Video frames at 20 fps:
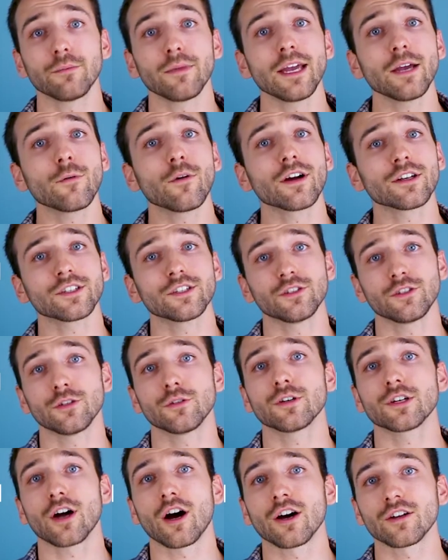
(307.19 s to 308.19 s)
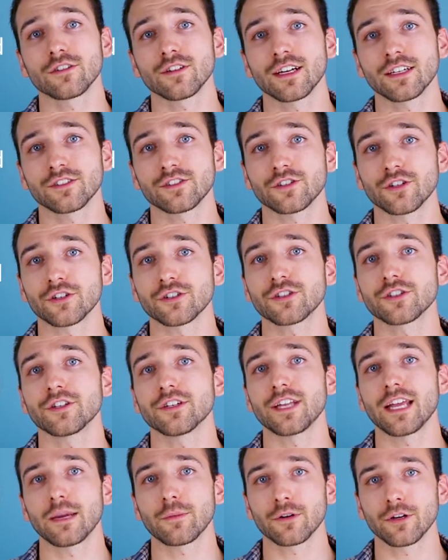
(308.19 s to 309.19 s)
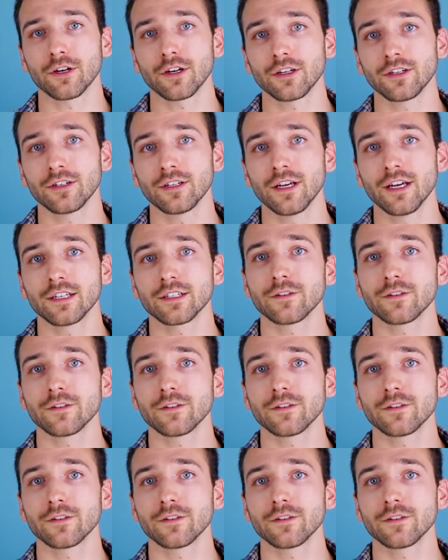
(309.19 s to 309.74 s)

may want to do an online search of the neighborhood